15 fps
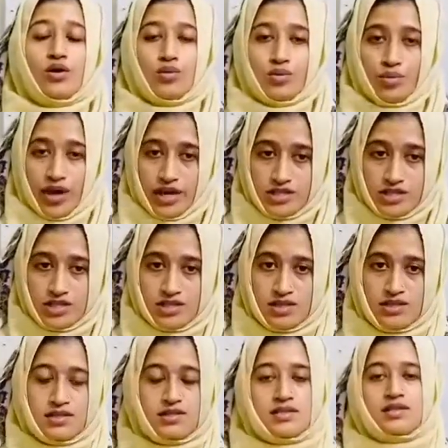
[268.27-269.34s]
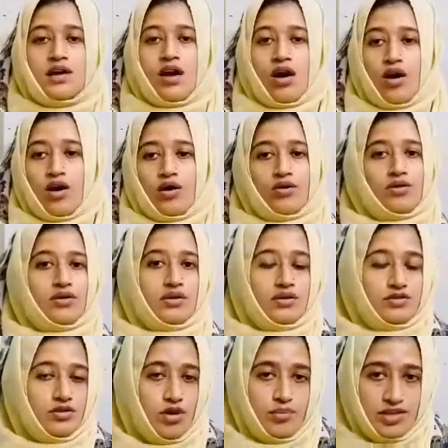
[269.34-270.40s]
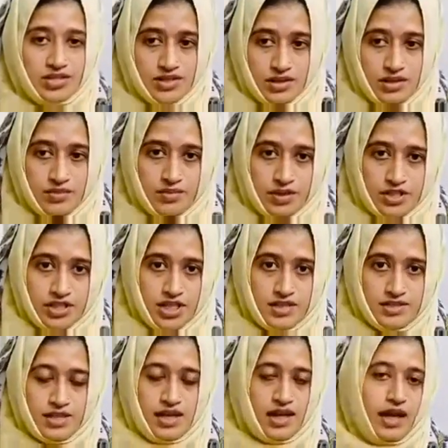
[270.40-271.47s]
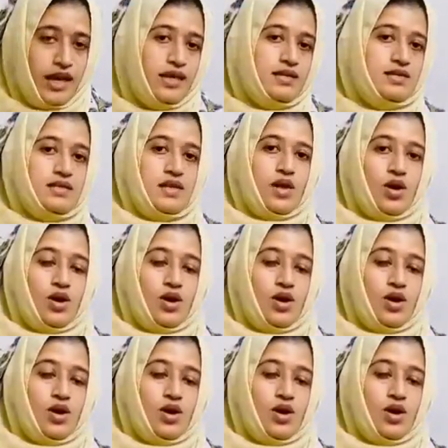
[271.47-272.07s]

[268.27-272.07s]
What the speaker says: wages, or raw material purchasing case.